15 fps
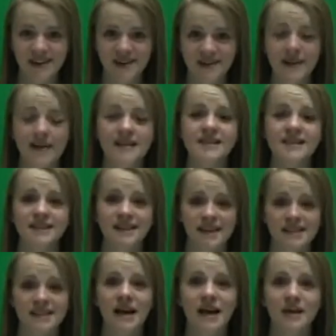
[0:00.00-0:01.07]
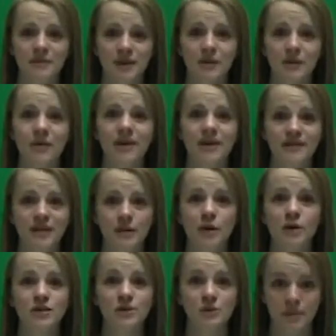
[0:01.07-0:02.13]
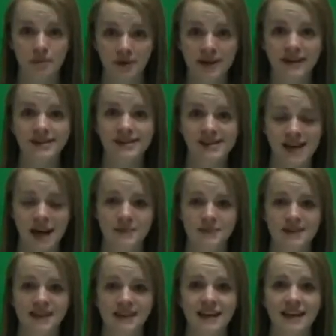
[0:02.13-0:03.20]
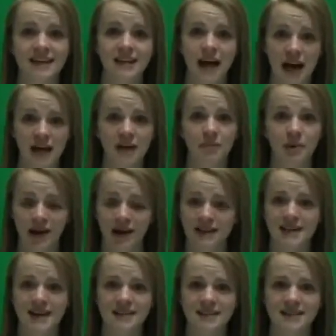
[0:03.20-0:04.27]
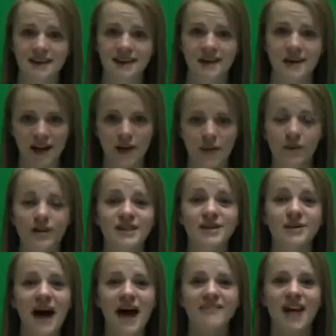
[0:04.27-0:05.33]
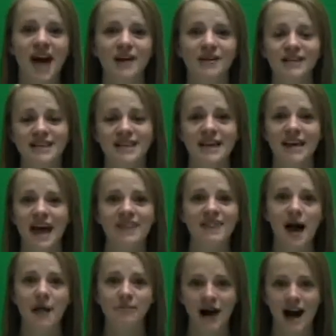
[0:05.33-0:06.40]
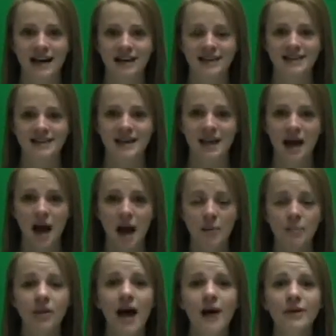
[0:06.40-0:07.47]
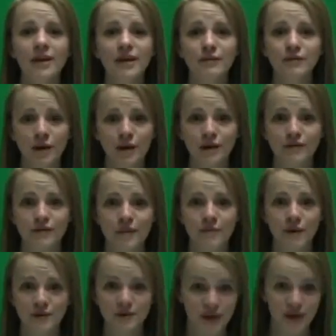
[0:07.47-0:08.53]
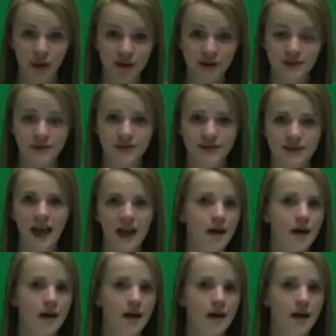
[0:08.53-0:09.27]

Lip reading: This is going to be one of the most repeated steps in the entire process. Once you have that critique and that practice, apply what you've learned from those rehearsals.